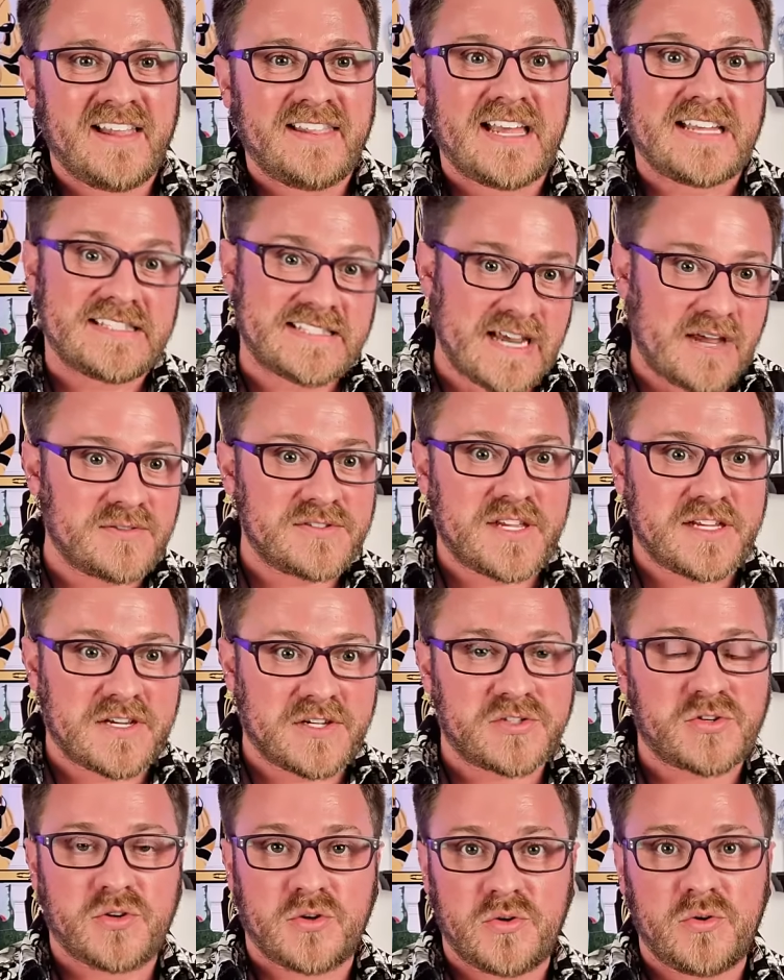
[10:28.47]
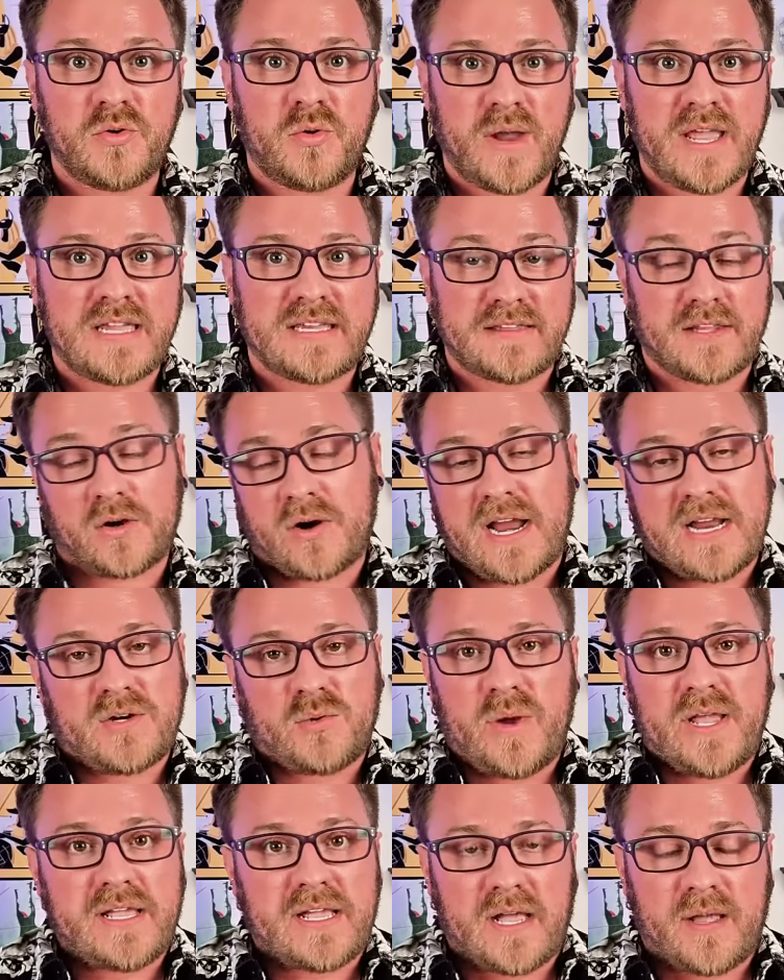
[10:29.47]
That sounds like a true wake, the grand
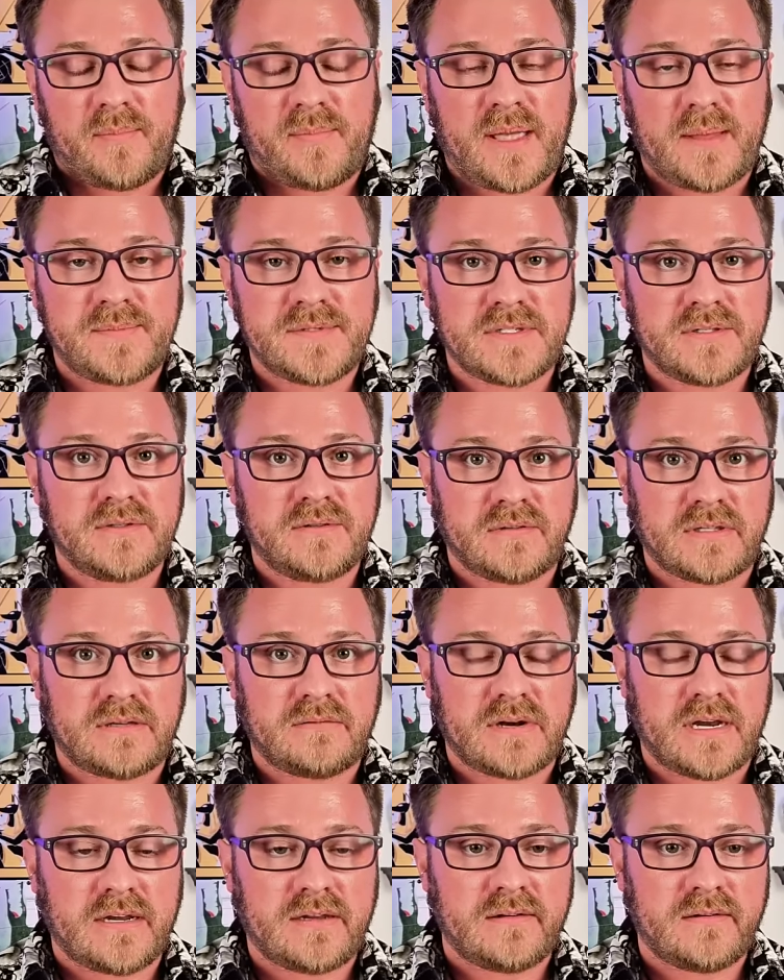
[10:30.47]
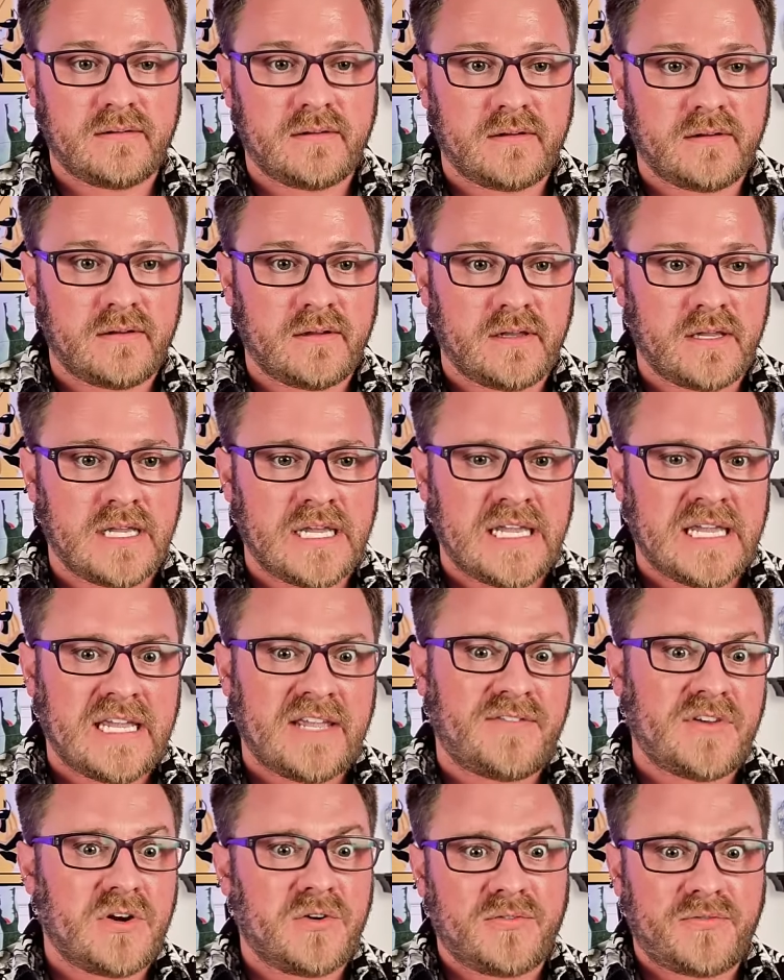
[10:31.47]
wake up. Absolutely, right?
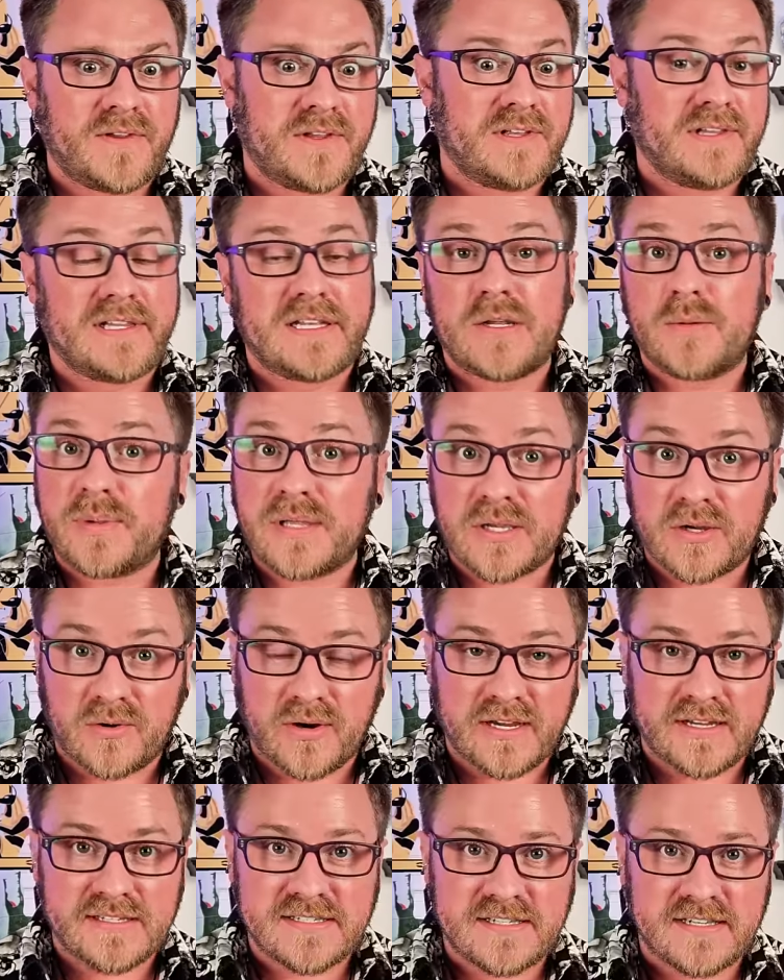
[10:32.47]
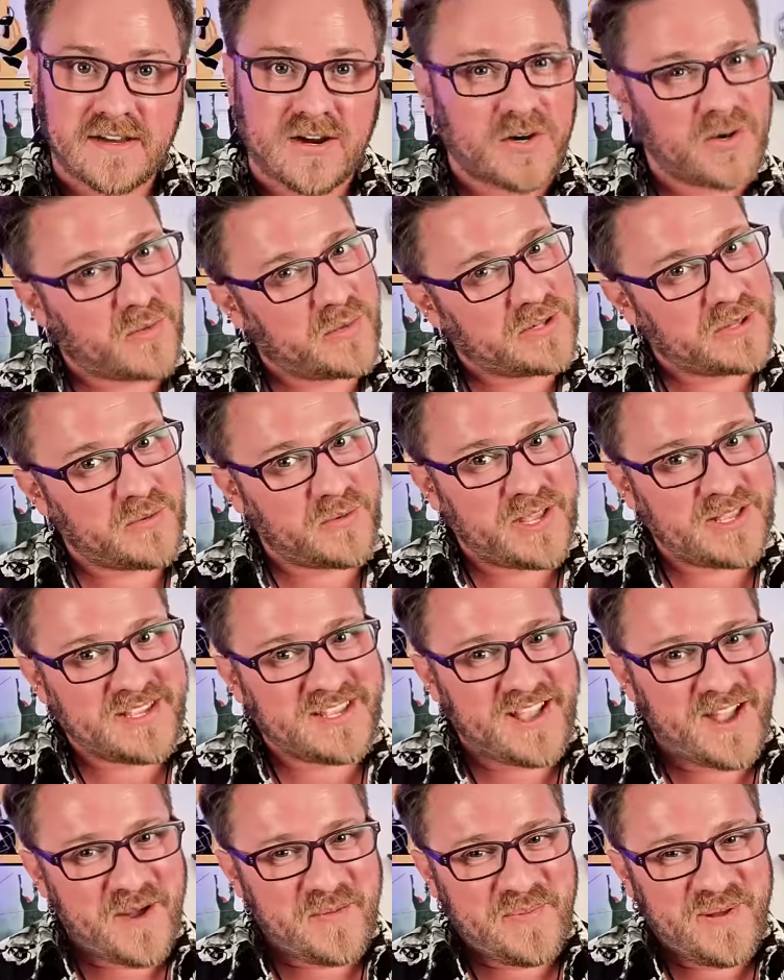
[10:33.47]
If you don't feel a little bit crazy, are you really
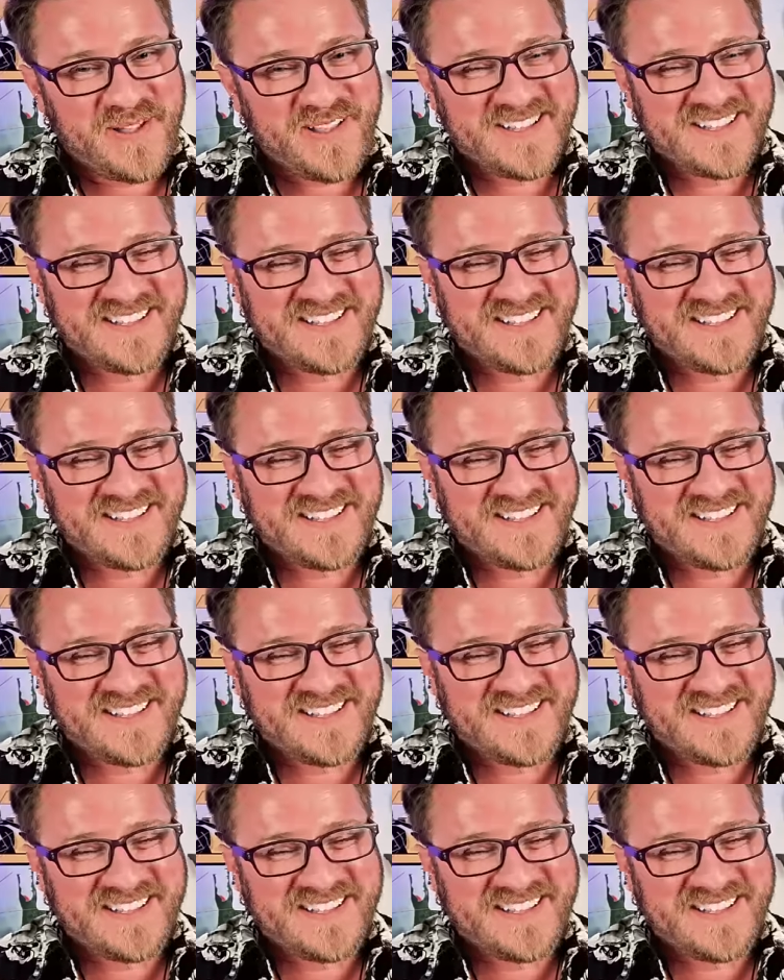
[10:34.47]
waking up?